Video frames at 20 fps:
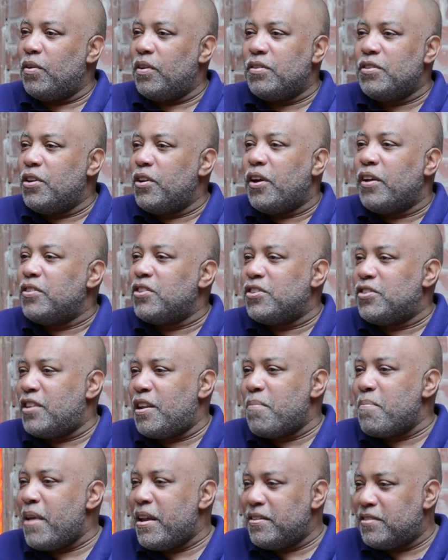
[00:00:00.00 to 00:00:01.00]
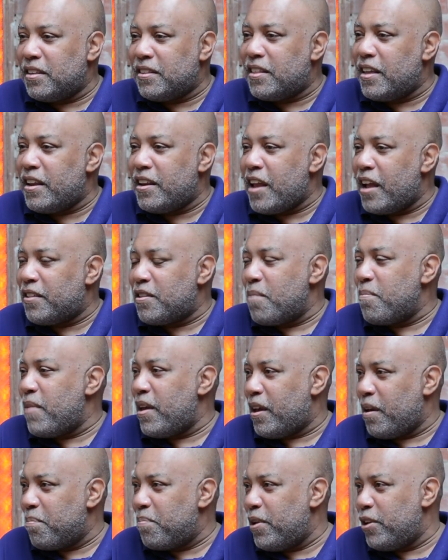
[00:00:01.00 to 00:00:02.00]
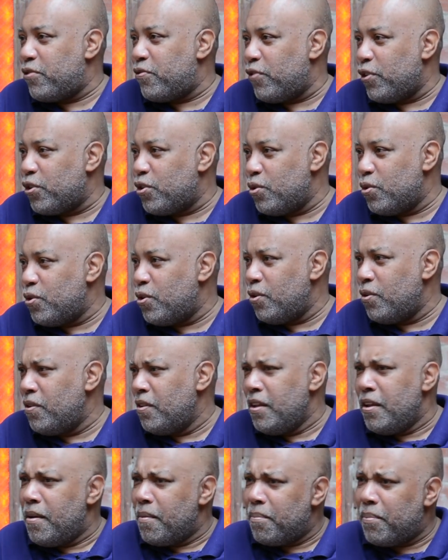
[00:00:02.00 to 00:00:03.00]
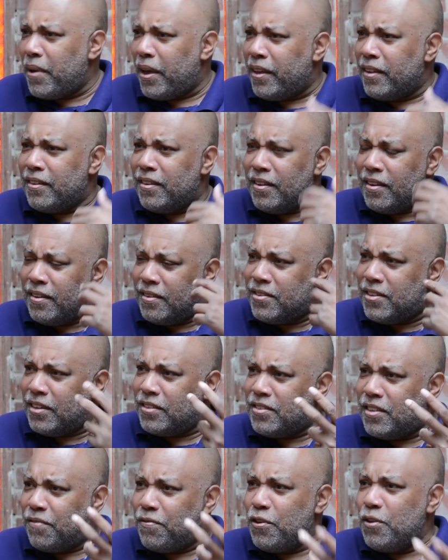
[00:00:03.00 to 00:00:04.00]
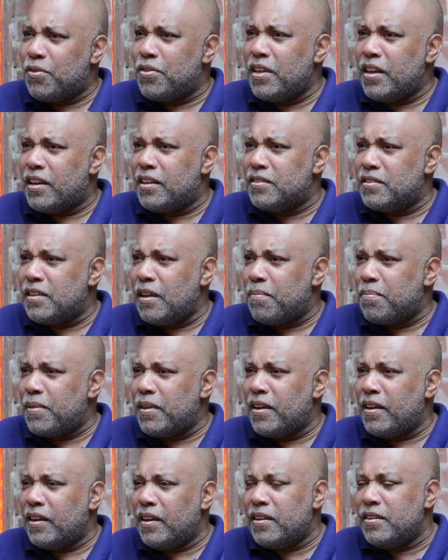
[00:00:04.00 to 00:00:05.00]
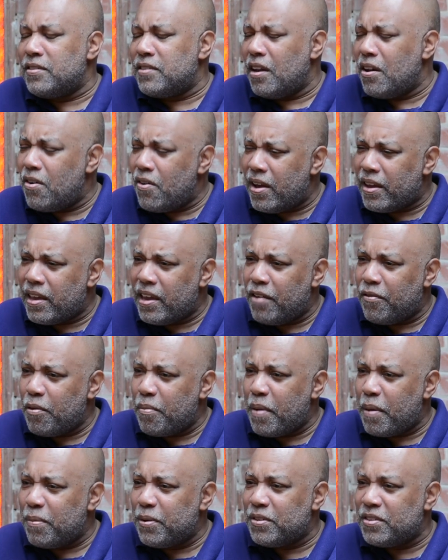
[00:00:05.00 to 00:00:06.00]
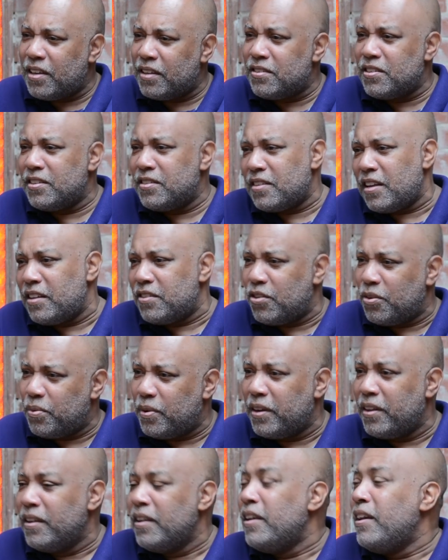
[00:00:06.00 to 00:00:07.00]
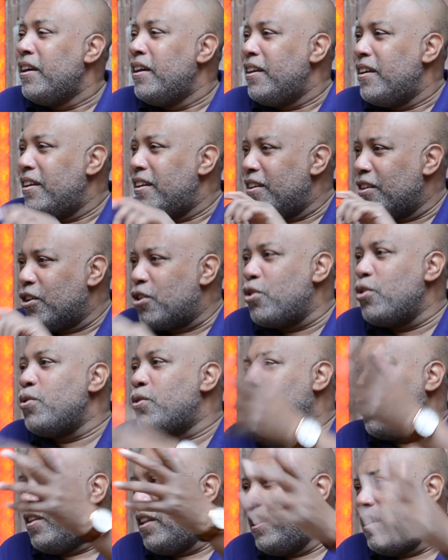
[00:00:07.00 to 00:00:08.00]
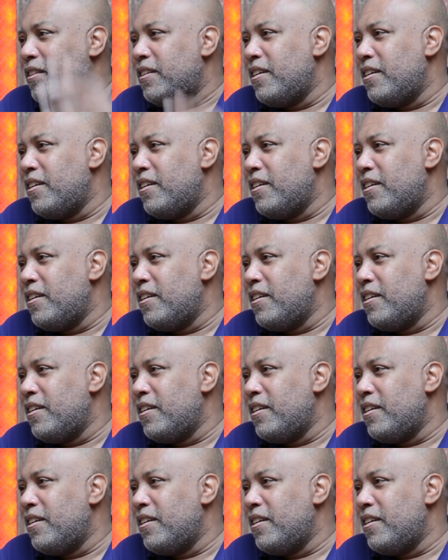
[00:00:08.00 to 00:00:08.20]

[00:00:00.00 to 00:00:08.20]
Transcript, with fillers: you know, just an amazing thing, not to make a pitch for Google, but just if you think of something, and you say, oh, I can't remember such and such a word, Google it.